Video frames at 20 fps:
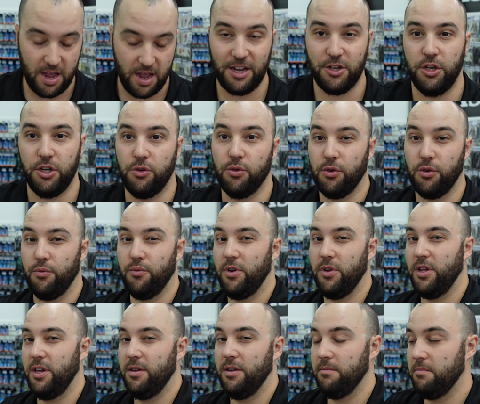I actually caught a
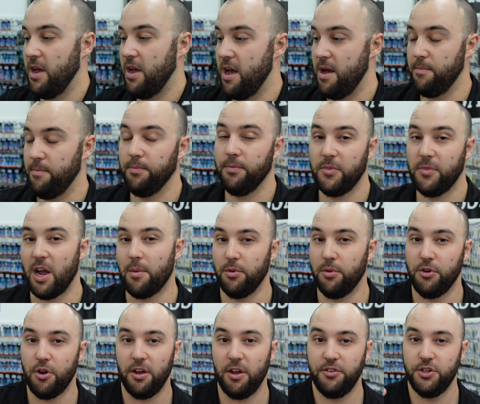really couple
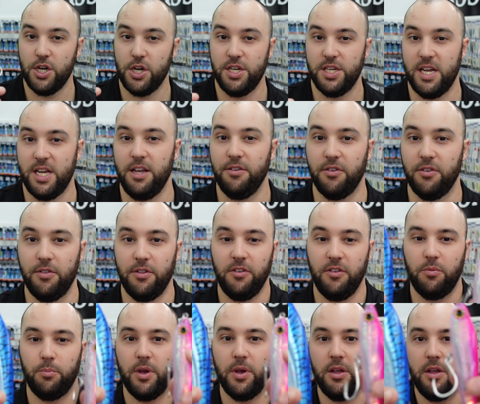of nice GTs on
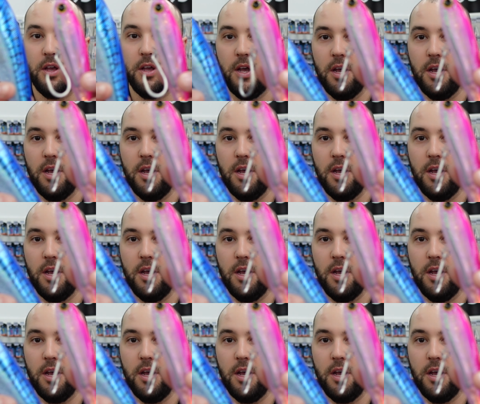this, but